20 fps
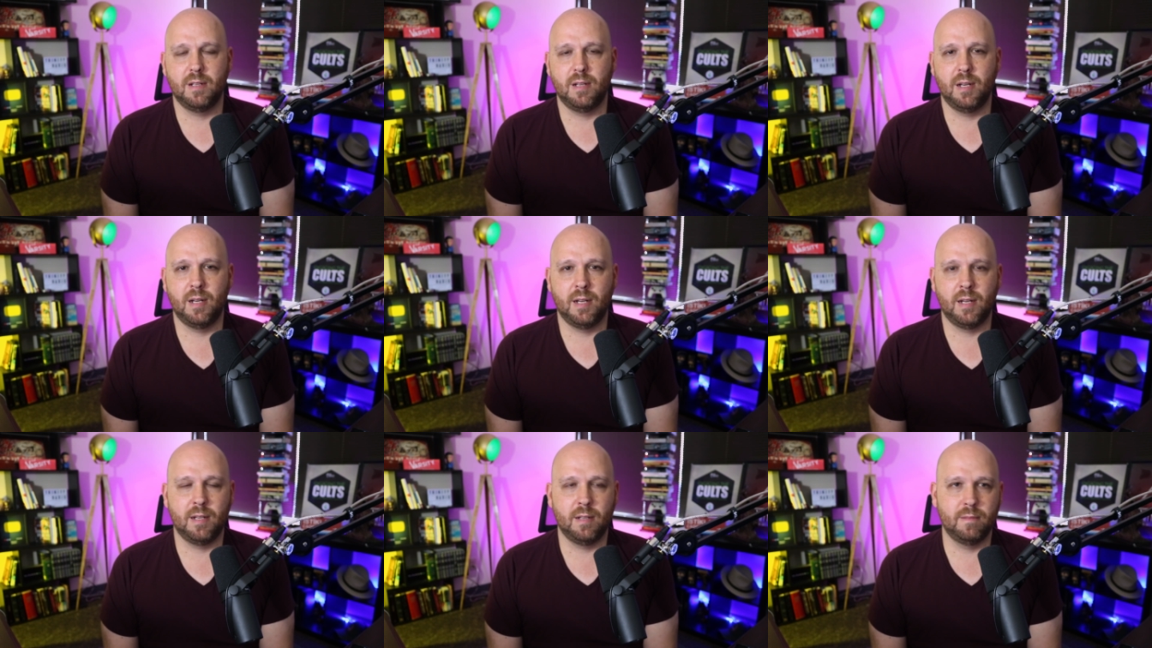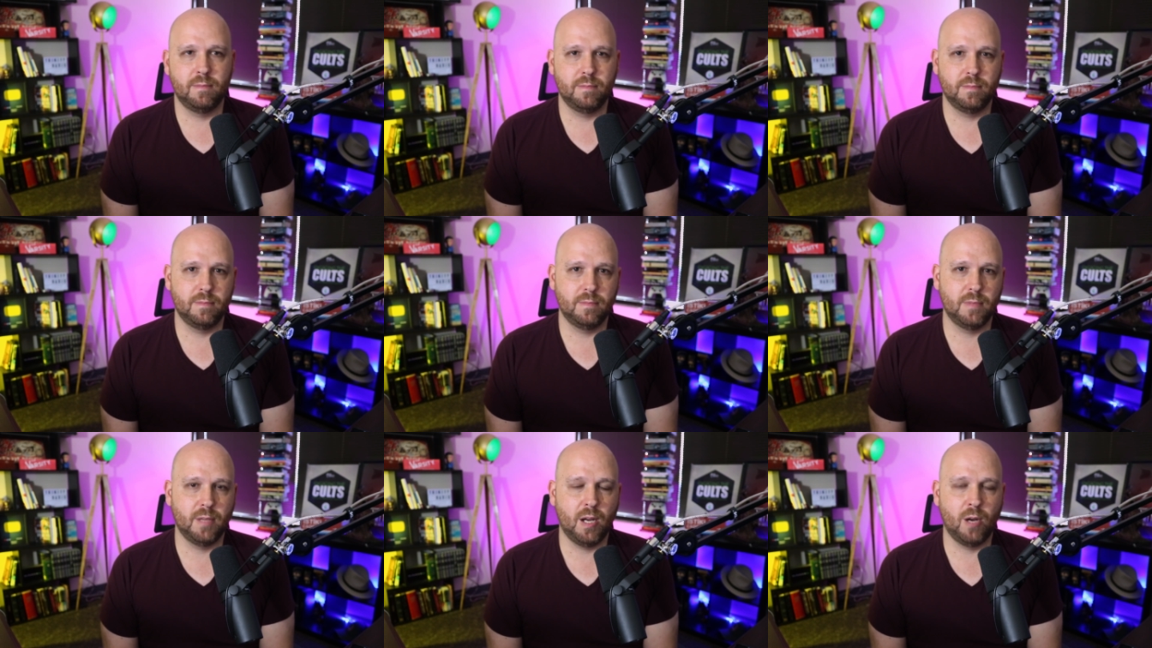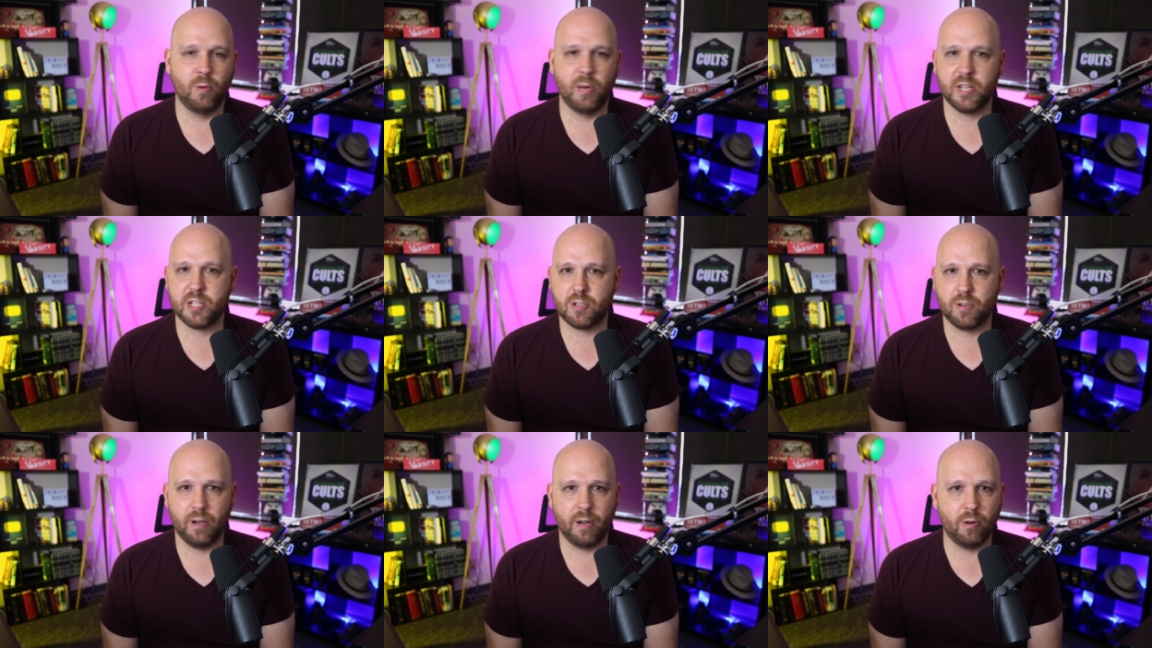a
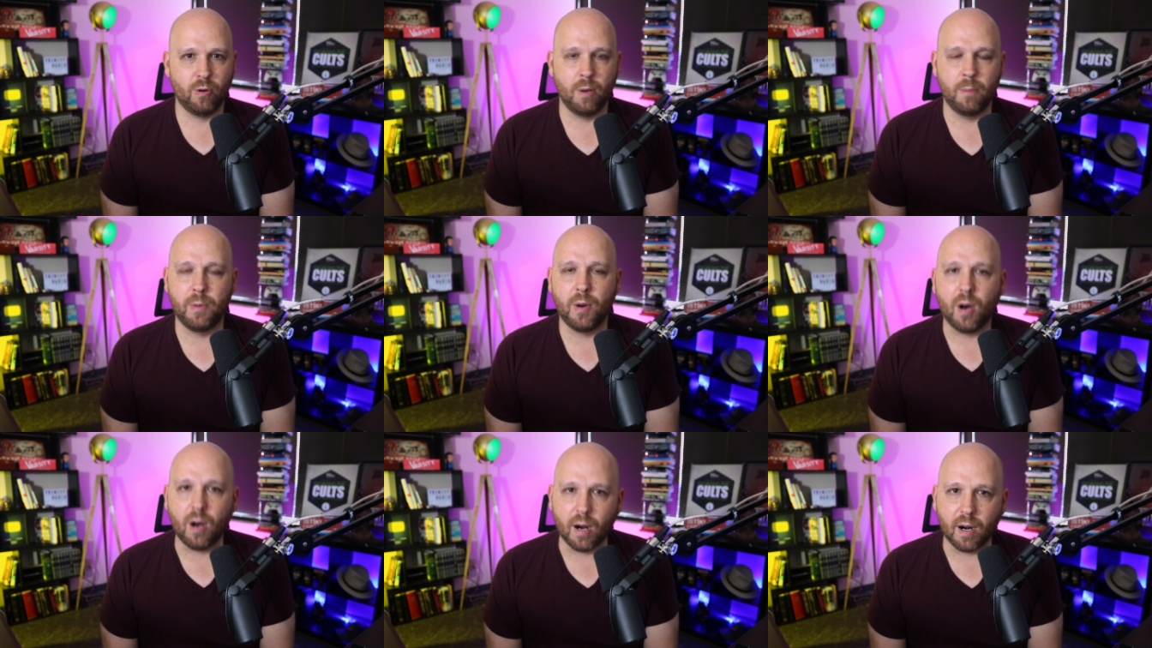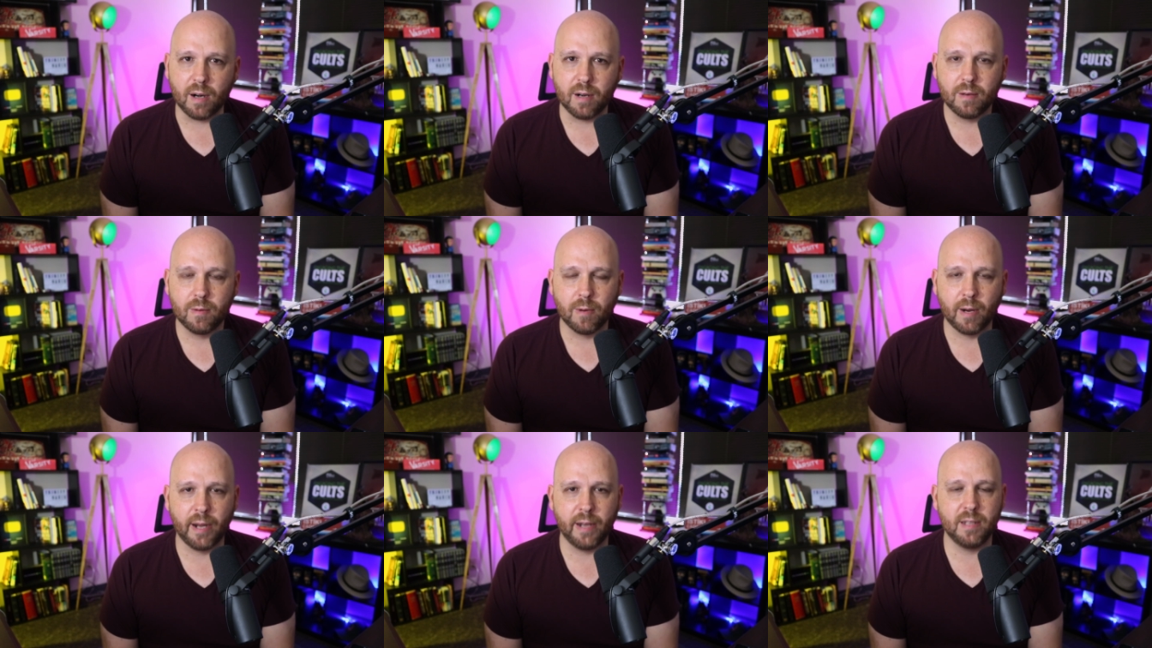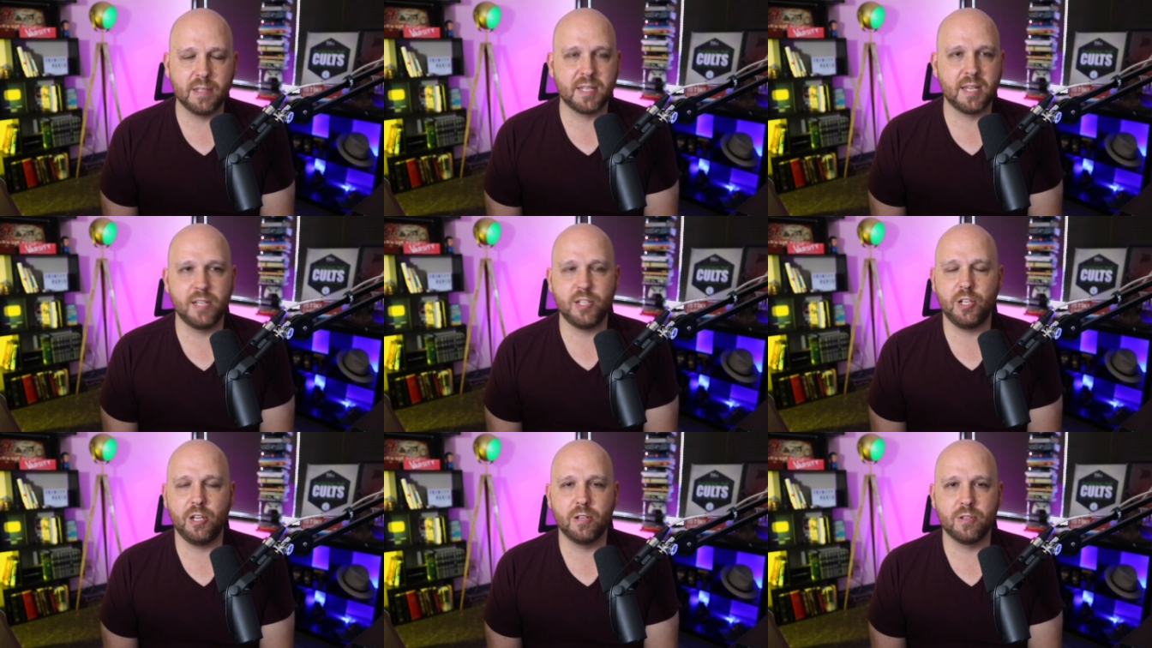restaurant or a bar, right?
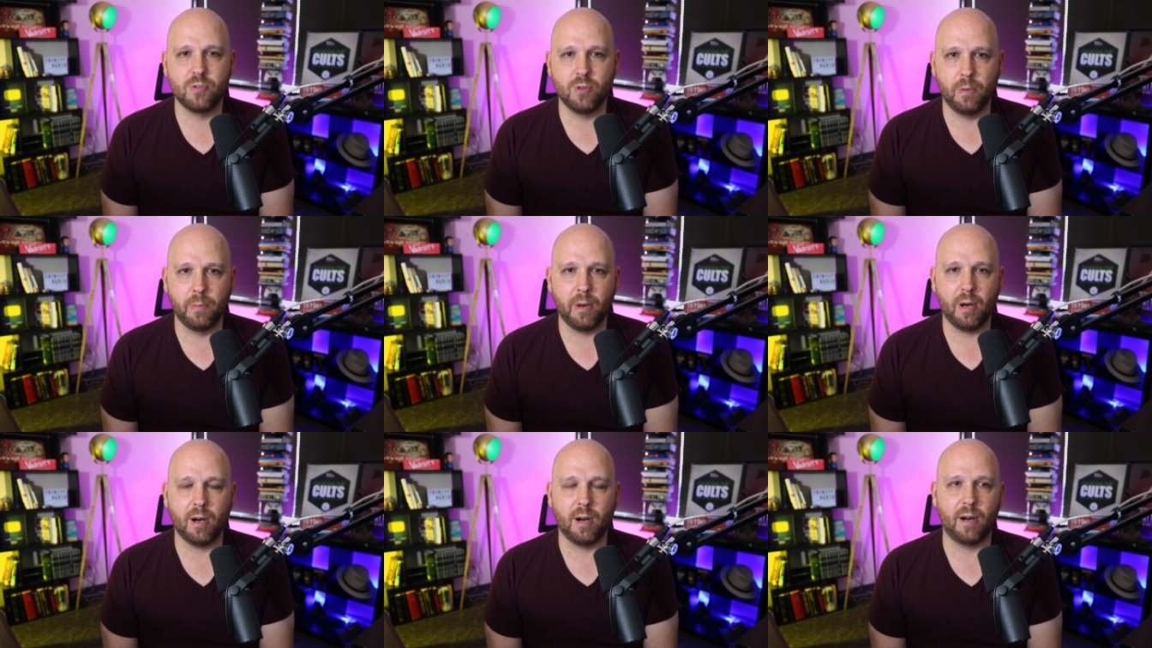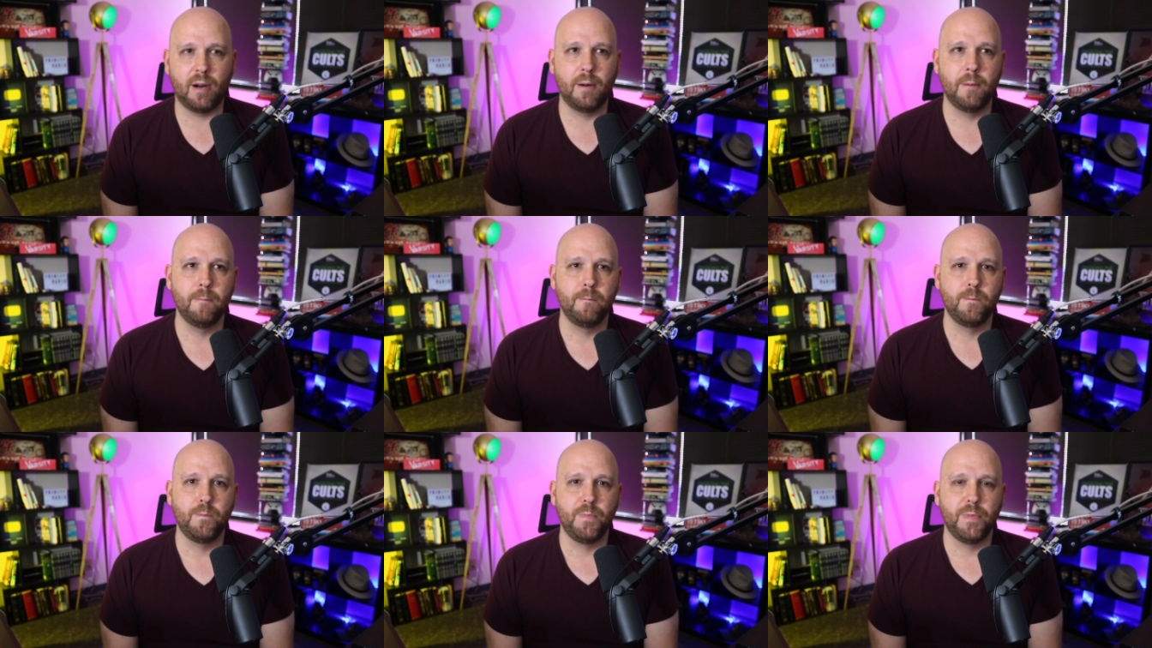Say she goes to a bar.